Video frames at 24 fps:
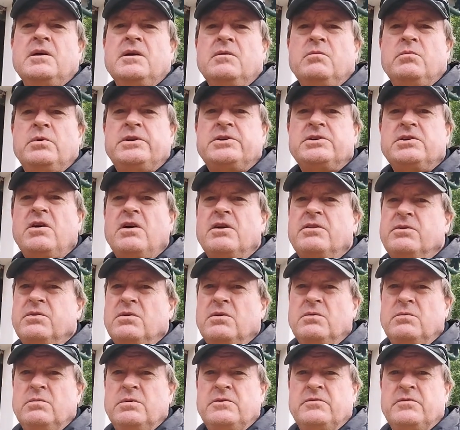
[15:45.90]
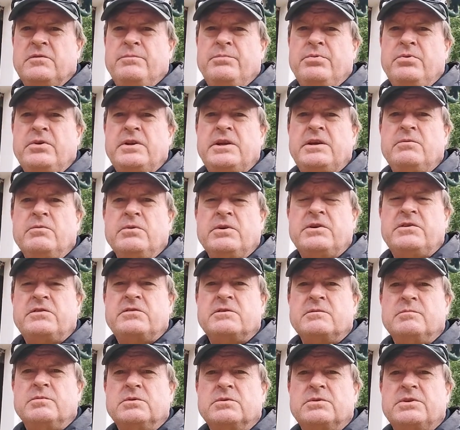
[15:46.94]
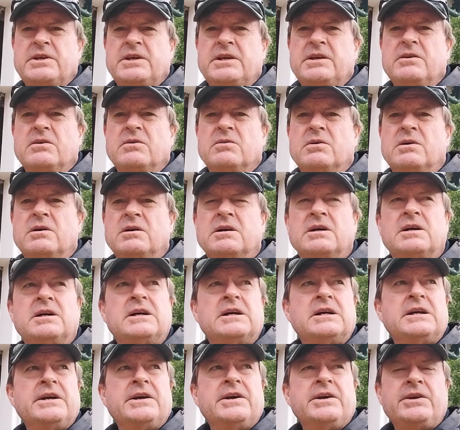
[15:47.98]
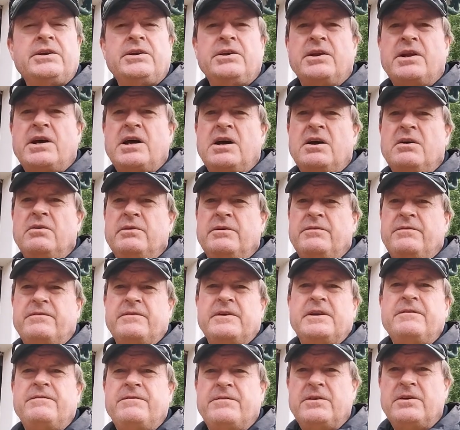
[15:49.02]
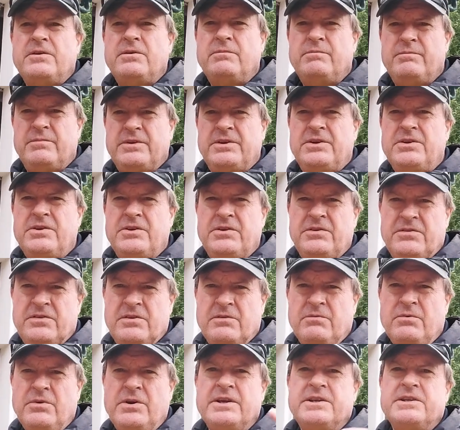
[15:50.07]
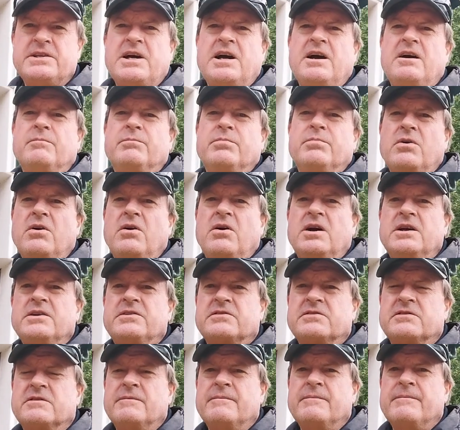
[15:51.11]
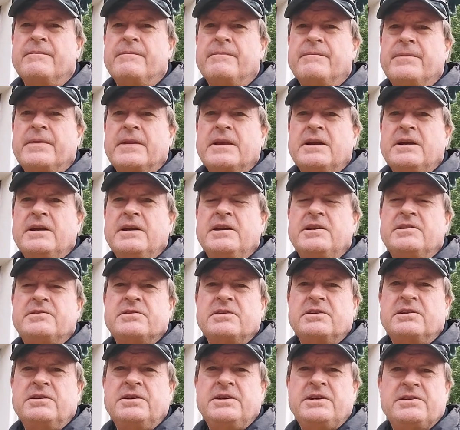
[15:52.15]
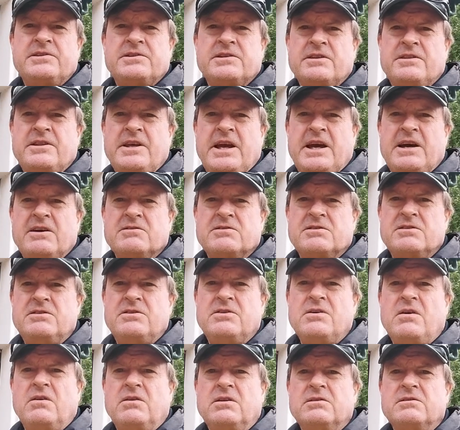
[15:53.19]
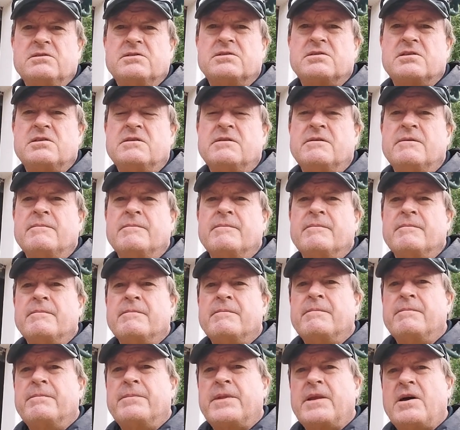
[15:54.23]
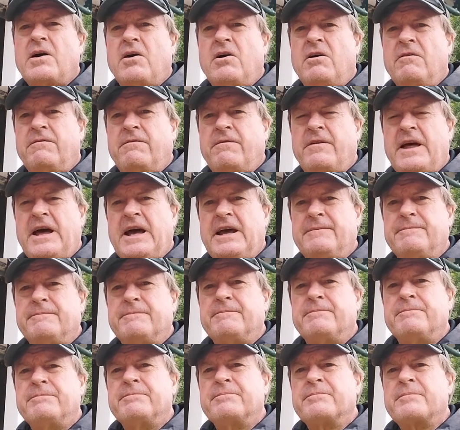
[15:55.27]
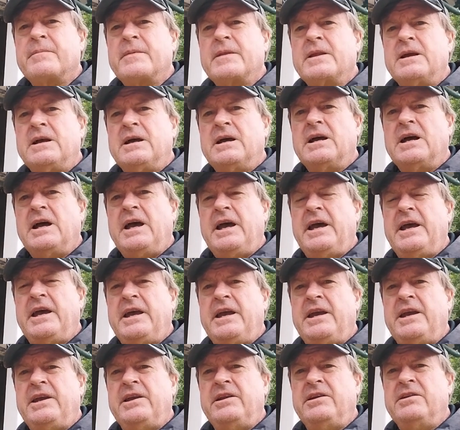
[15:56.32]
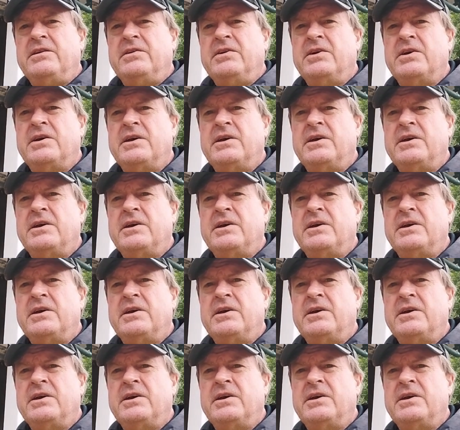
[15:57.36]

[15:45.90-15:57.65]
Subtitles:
which I thought was a pretty reasonable deal. You know, if you use the retail price, it's at least $1,000 off that, and